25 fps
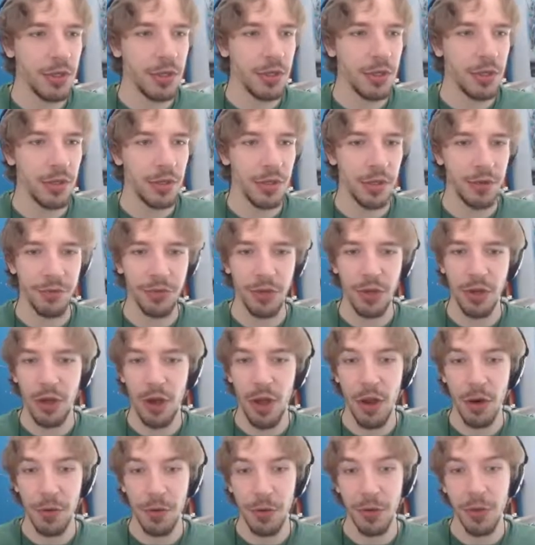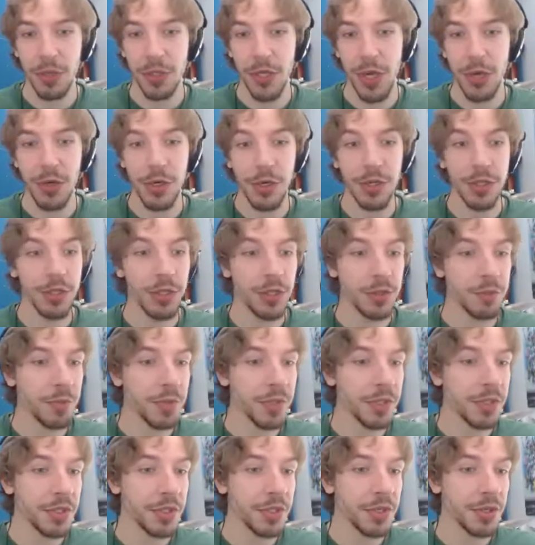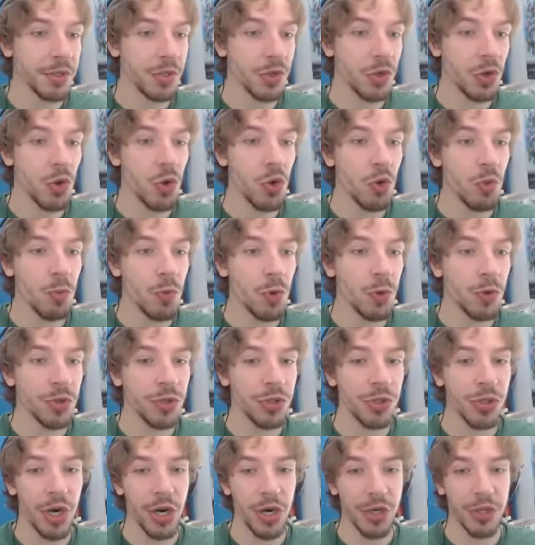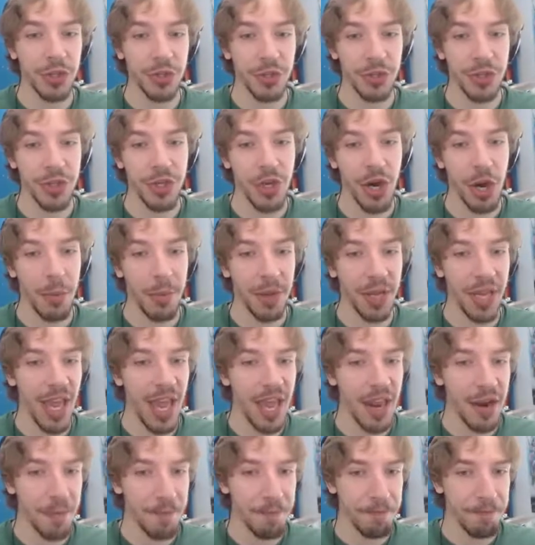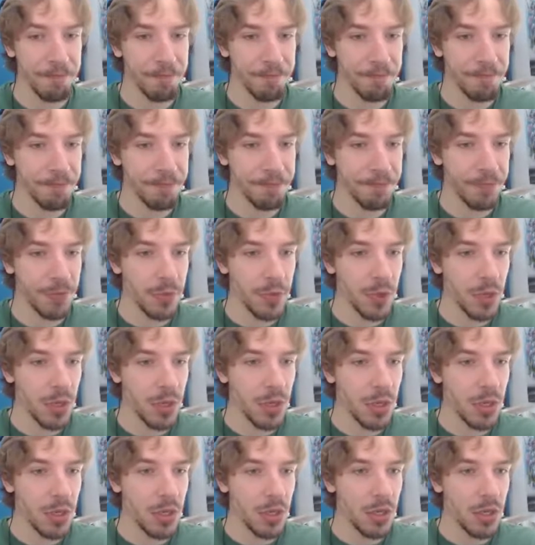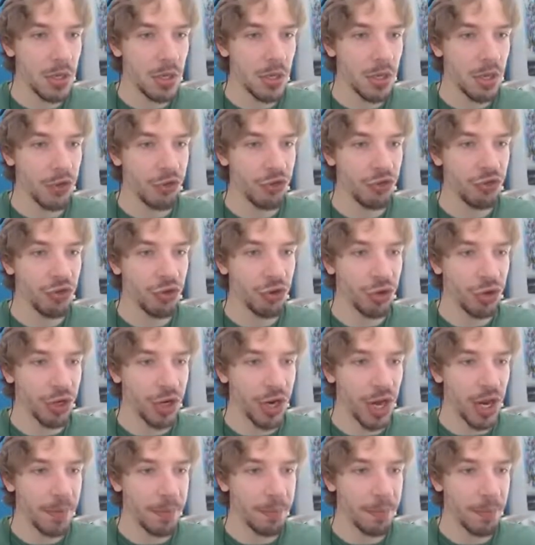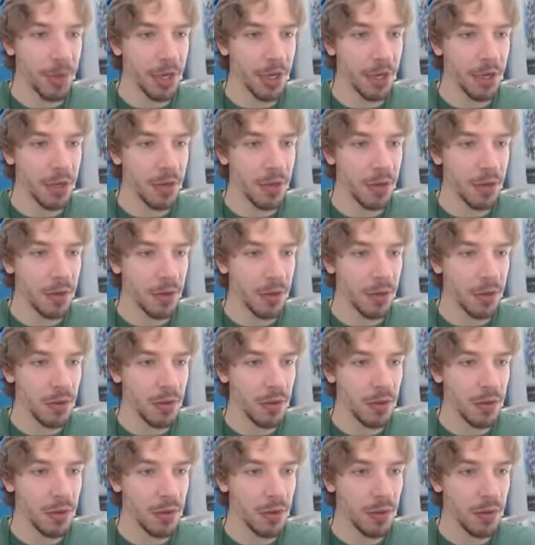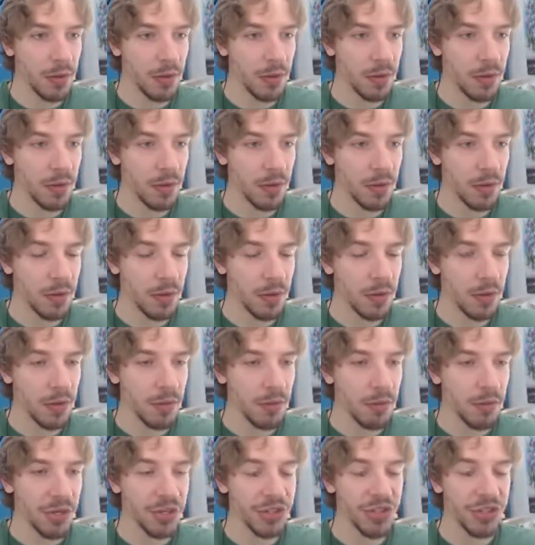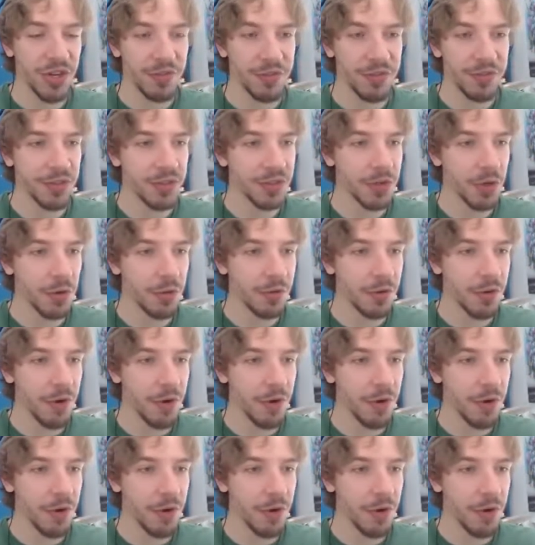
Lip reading: If the clock runs out, it just means there's no more doctors coming in. That should not mean my shift is over.